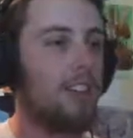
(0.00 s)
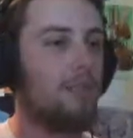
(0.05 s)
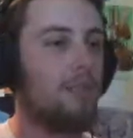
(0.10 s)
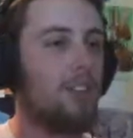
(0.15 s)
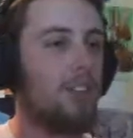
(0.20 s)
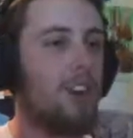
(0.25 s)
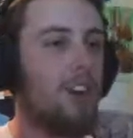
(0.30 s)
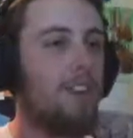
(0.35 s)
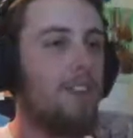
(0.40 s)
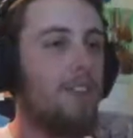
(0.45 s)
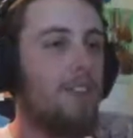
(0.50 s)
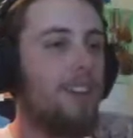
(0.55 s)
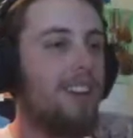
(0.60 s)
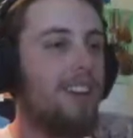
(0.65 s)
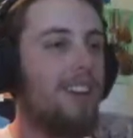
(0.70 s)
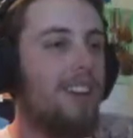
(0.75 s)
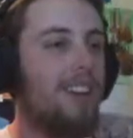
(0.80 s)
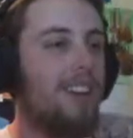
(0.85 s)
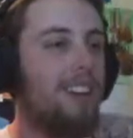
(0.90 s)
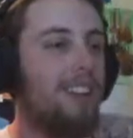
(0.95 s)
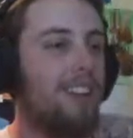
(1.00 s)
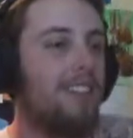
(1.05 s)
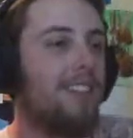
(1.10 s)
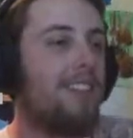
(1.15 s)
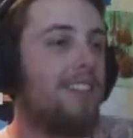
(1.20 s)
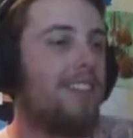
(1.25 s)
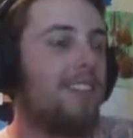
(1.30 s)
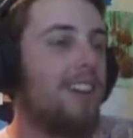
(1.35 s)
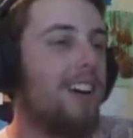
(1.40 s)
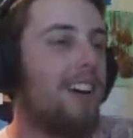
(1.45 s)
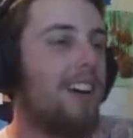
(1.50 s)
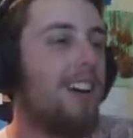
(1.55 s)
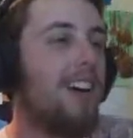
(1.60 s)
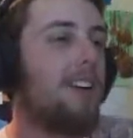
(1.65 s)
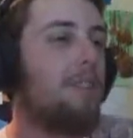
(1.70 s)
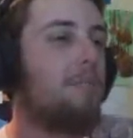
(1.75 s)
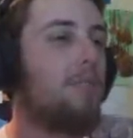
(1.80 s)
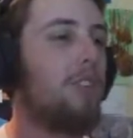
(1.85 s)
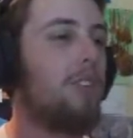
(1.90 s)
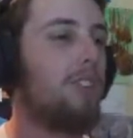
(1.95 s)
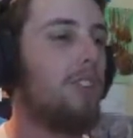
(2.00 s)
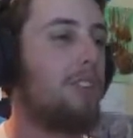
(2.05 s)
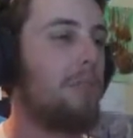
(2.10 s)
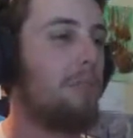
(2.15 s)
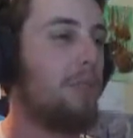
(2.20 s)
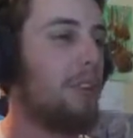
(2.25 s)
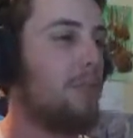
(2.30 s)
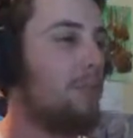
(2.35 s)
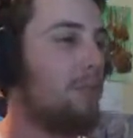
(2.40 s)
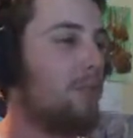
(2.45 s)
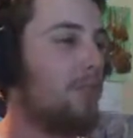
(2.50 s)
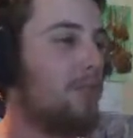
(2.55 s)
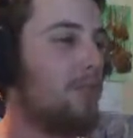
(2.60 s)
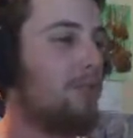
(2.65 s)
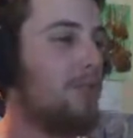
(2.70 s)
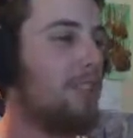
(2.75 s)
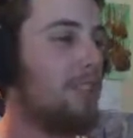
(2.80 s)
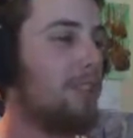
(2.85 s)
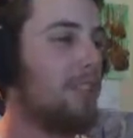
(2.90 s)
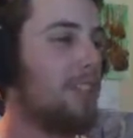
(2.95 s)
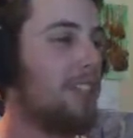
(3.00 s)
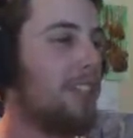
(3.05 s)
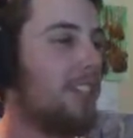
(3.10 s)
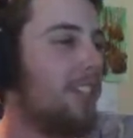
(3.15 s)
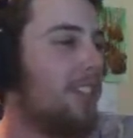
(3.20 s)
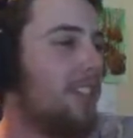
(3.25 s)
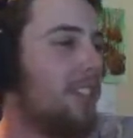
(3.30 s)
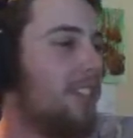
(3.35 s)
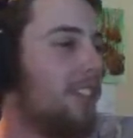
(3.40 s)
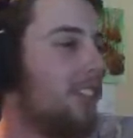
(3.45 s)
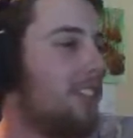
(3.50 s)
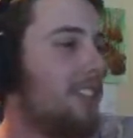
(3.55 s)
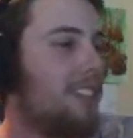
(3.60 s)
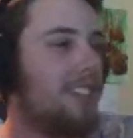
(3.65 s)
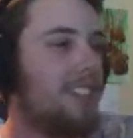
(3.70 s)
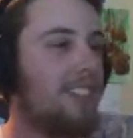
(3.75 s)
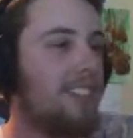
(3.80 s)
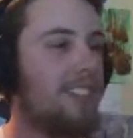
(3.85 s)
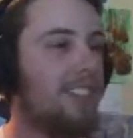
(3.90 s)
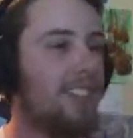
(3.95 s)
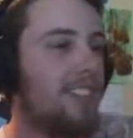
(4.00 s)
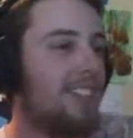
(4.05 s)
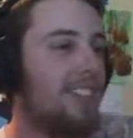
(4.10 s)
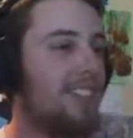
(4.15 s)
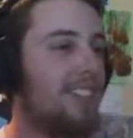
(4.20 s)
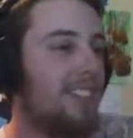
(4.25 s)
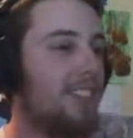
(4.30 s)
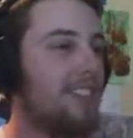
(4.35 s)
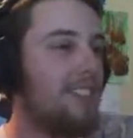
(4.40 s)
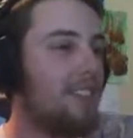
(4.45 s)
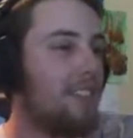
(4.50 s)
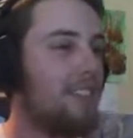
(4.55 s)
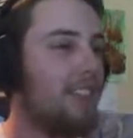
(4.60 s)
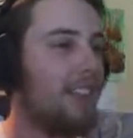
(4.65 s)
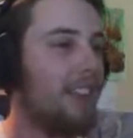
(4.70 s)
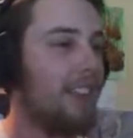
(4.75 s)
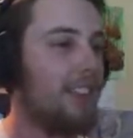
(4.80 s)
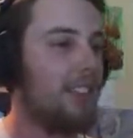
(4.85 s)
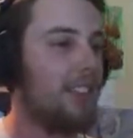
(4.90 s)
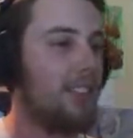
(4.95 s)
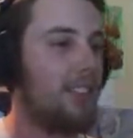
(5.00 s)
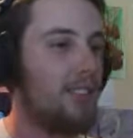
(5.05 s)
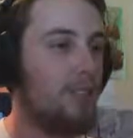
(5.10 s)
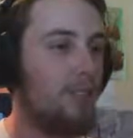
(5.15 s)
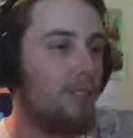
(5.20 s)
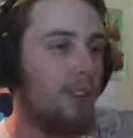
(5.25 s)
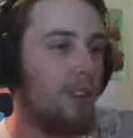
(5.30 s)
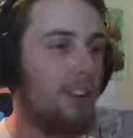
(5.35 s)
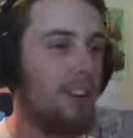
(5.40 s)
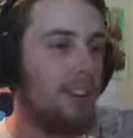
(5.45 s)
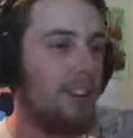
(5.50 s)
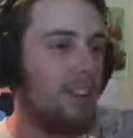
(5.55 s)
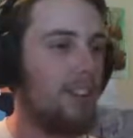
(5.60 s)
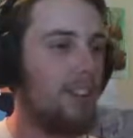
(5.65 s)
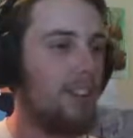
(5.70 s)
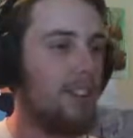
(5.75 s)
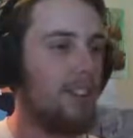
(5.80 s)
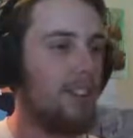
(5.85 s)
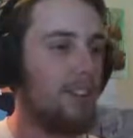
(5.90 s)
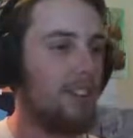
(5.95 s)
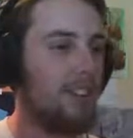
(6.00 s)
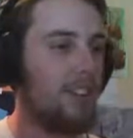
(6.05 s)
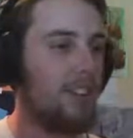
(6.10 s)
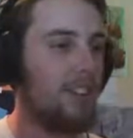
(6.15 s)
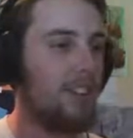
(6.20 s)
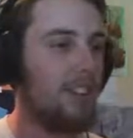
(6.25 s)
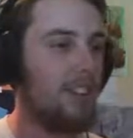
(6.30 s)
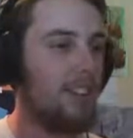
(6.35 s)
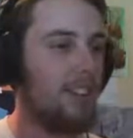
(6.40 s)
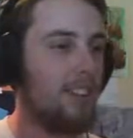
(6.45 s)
I'm sorry for uh, murdering people for no reason. It's just fun. Oh, it's been,